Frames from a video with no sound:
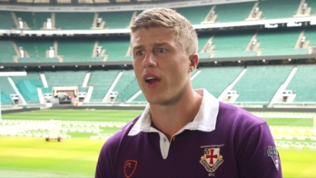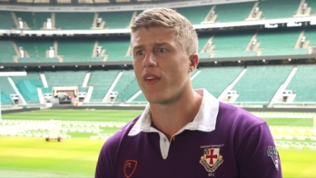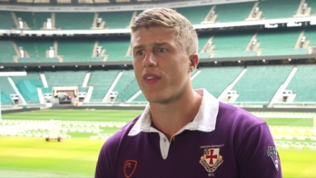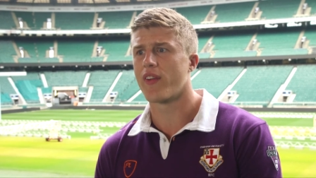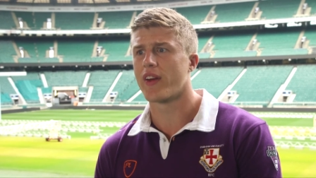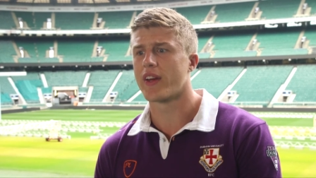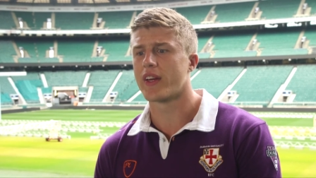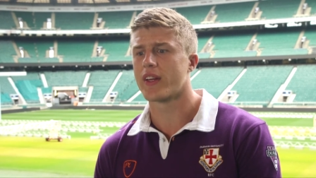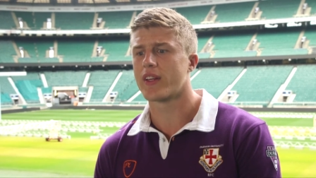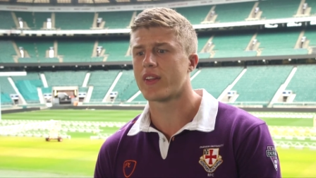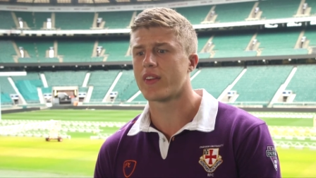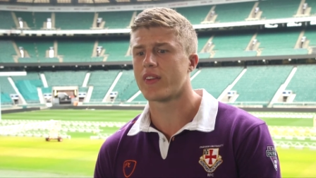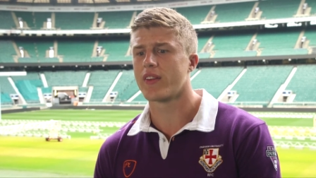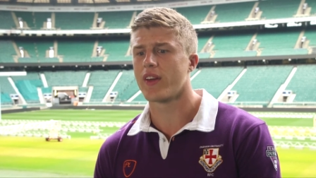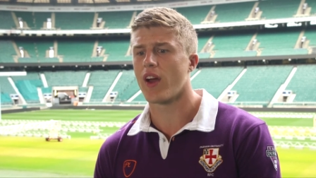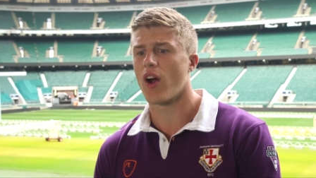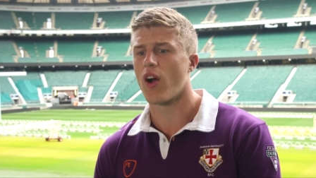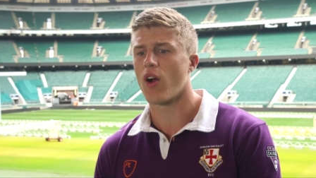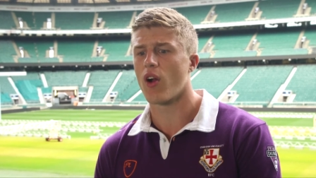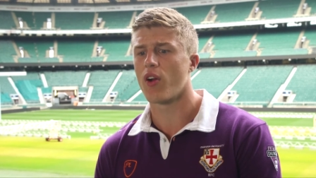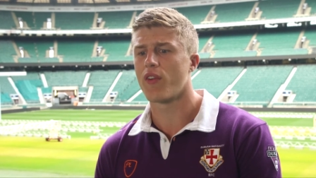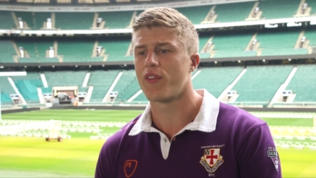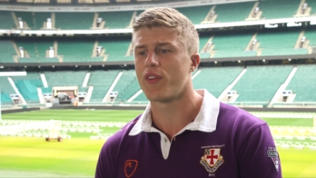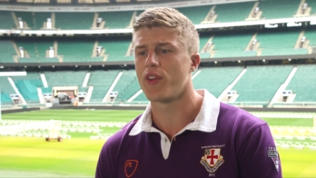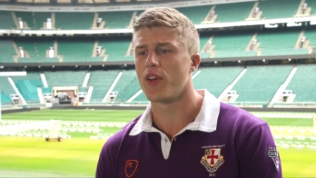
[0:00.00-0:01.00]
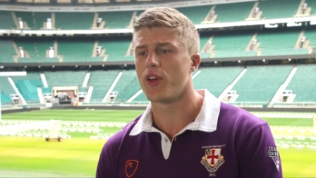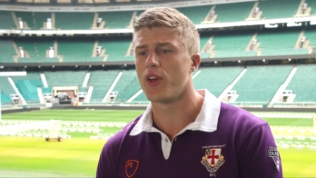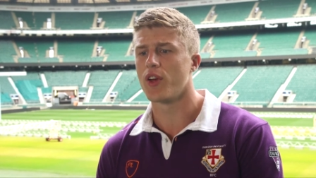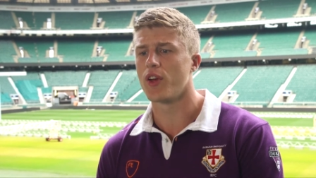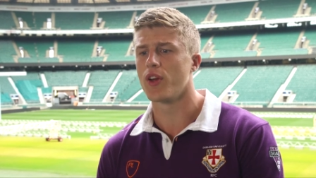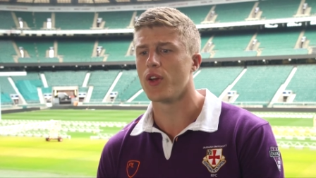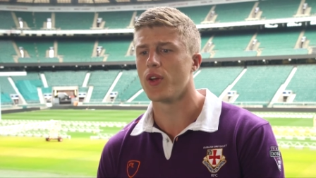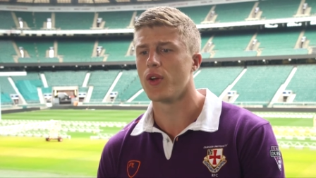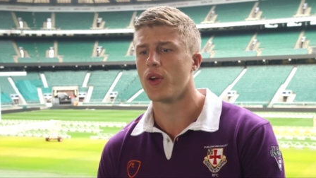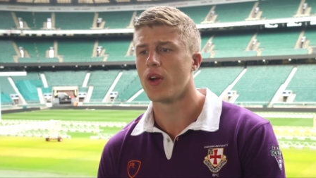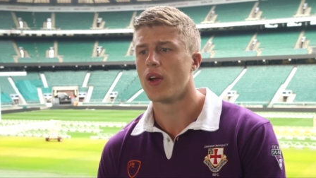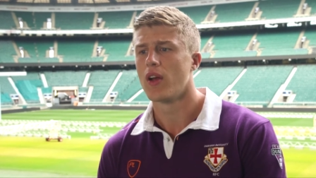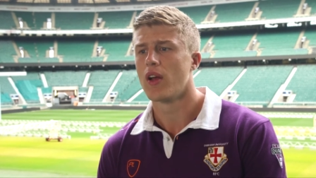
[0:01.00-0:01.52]
I think the
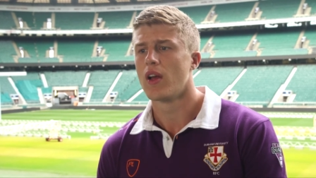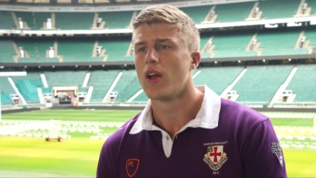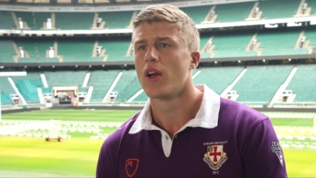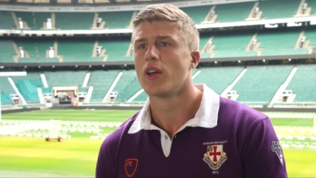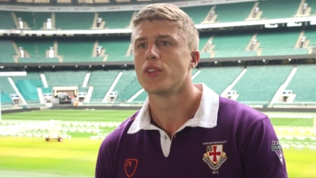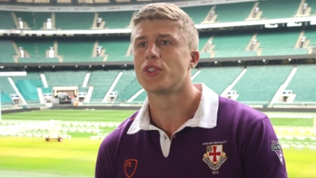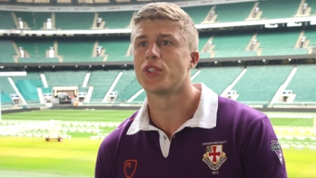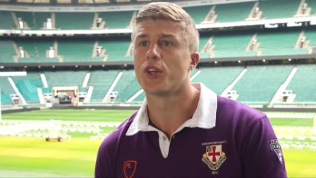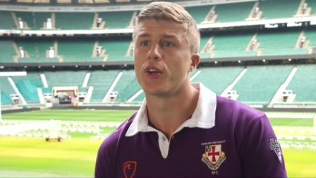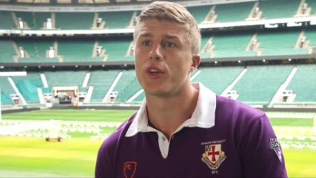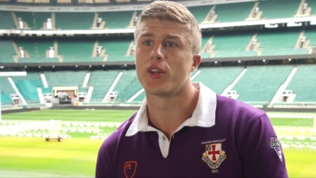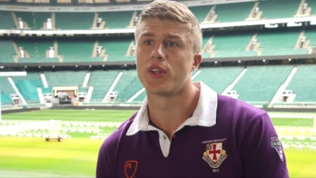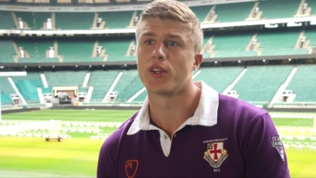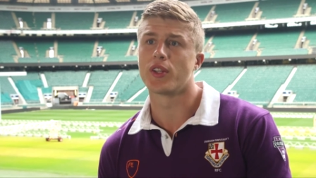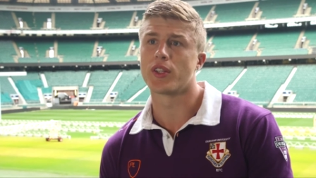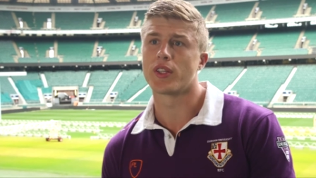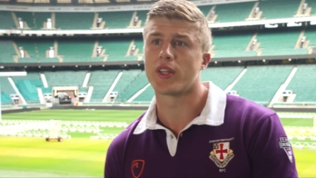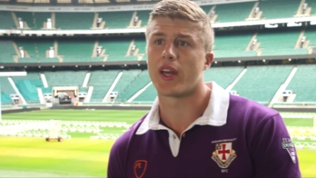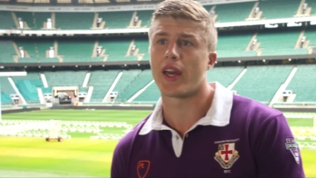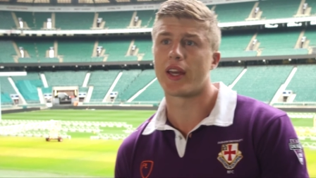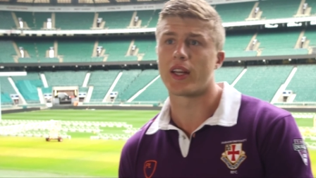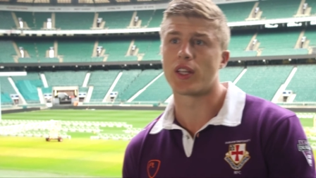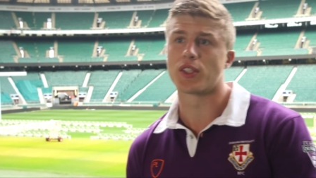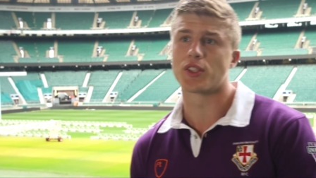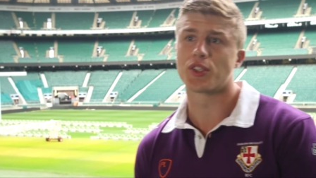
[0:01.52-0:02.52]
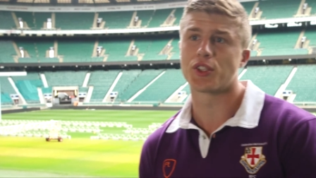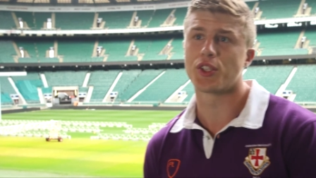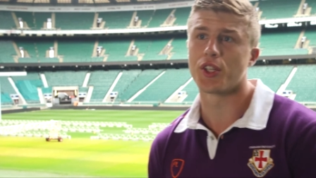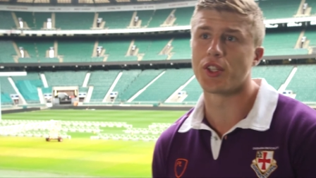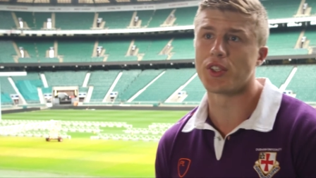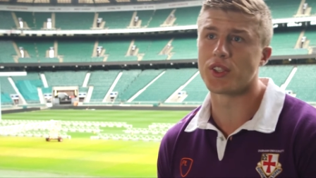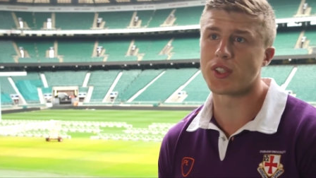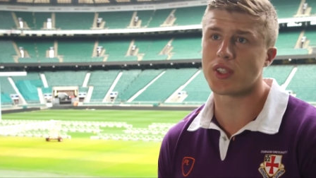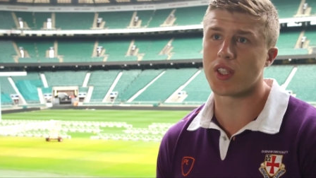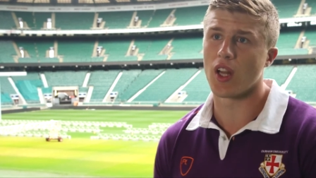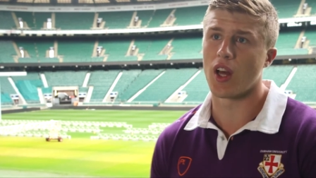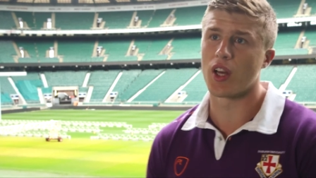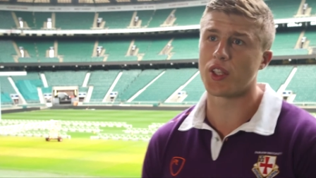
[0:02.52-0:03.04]
RFU doing England
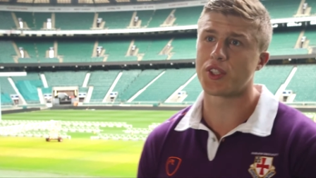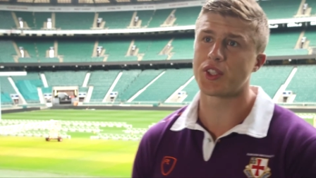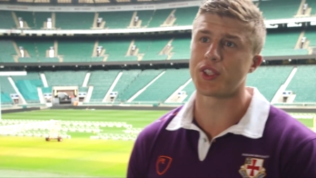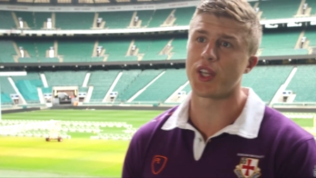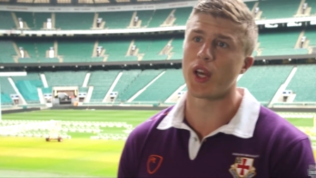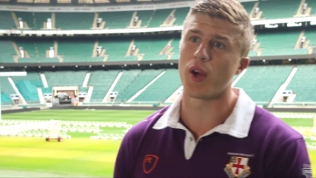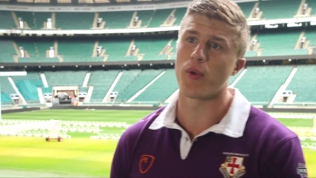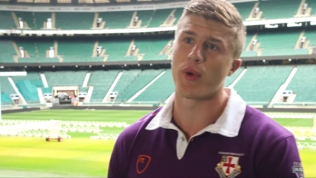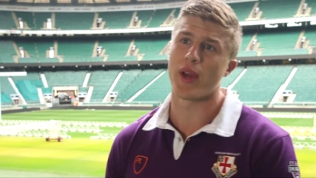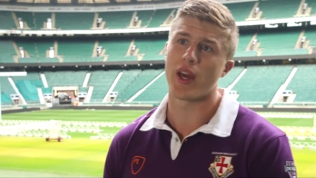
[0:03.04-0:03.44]
students last year,